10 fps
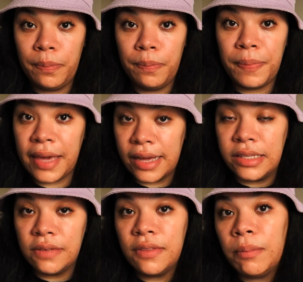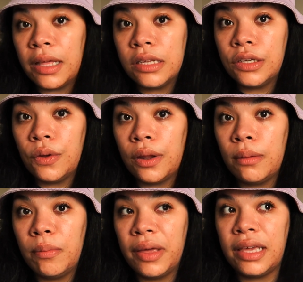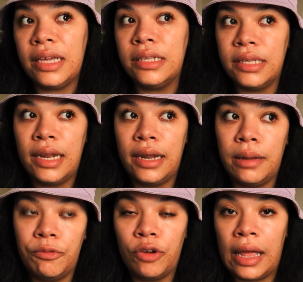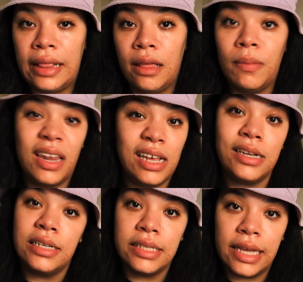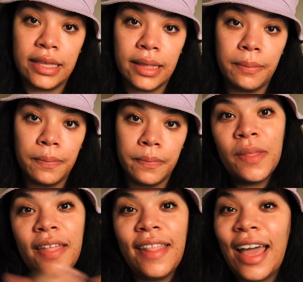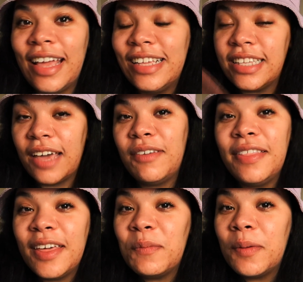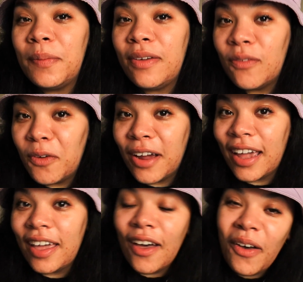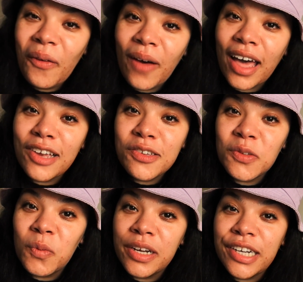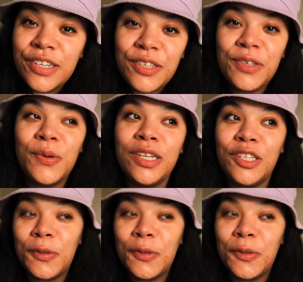because of the melatonin, but he did end up trying them and he does like them. And that is everything, but before I go, I just wanted to do